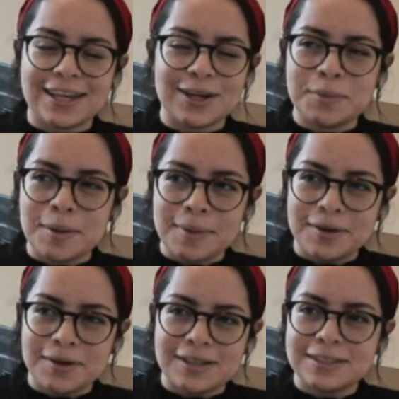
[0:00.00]
care about my
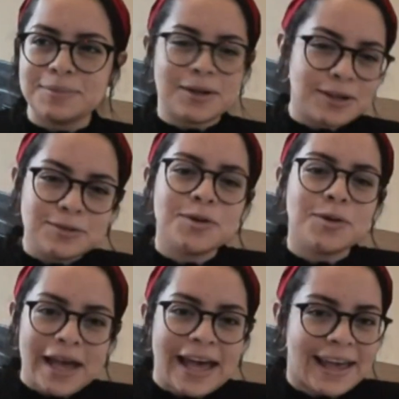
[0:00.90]
grades. My grades were
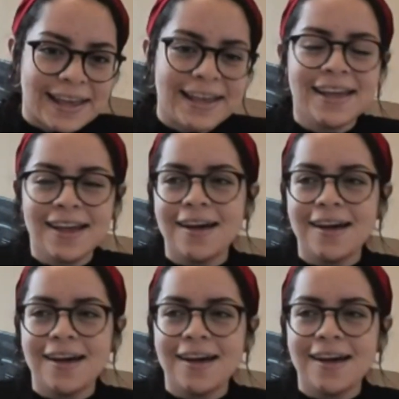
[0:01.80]
okay.